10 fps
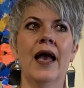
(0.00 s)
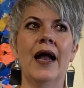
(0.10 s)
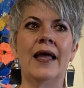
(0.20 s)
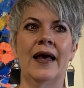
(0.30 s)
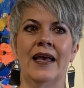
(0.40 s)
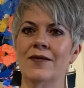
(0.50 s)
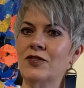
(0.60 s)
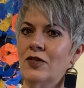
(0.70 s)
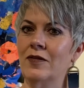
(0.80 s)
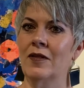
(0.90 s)
And I have
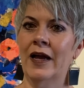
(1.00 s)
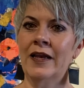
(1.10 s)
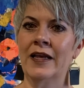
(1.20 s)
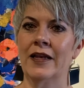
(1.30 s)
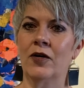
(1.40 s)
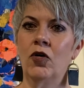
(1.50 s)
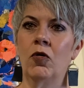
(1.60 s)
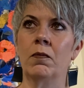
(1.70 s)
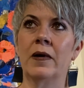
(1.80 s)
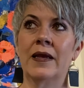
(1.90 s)
certain lighting at
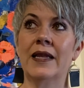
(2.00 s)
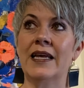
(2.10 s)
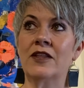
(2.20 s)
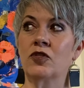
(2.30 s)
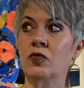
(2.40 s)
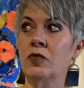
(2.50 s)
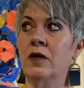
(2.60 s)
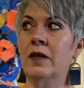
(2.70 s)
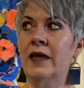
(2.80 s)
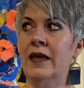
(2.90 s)
home, but it's
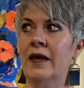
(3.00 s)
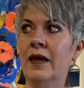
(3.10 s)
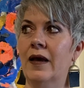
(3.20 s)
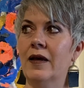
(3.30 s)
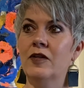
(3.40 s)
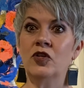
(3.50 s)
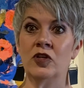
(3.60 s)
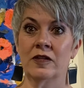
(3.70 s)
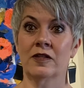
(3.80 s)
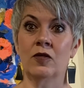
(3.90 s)
really
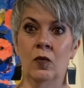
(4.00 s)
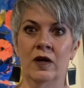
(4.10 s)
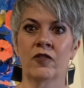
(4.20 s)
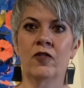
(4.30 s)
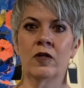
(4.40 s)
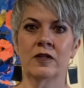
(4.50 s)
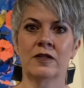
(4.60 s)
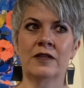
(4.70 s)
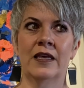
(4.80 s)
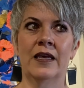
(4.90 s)
just wonderful to
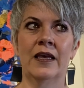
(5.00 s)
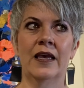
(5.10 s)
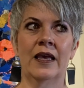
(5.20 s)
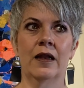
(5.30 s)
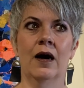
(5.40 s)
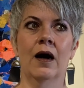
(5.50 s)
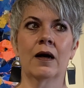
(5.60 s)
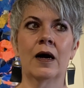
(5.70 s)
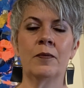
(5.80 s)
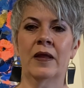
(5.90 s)
see it hung
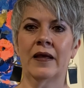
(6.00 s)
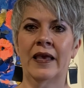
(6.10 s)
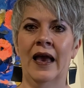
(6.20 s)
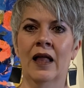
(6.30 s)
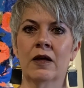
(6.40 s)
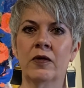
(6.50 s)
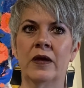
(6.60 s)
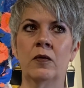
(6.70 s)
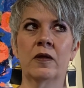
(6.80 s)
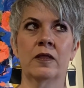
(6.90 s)
up in a gallery
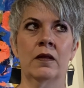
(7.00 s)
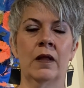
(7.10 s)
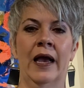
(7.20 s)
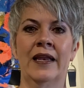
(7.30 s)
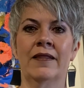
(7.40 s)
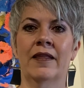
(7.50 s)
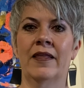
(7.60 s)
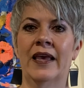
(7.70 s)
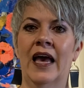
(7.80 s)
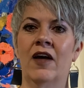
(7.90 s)
with the lighting that
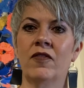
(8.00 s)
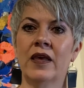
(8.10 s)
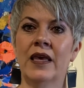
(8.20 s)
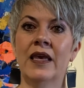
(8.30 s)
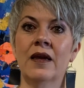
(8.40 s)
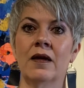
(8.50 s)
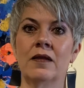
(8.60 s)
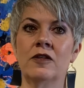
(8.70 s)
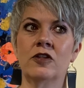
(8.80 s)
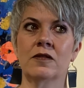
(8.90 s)
they have here.
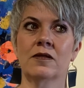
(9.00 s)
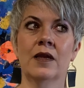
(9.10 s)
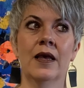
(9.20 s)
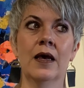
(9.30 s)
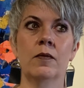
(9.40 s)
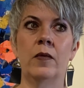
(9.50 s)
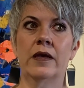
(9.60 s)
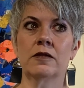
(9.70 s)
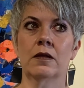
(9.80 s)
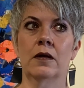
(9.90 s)
It just
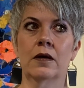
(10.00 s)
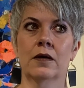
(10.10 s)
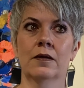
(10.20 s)
makes it look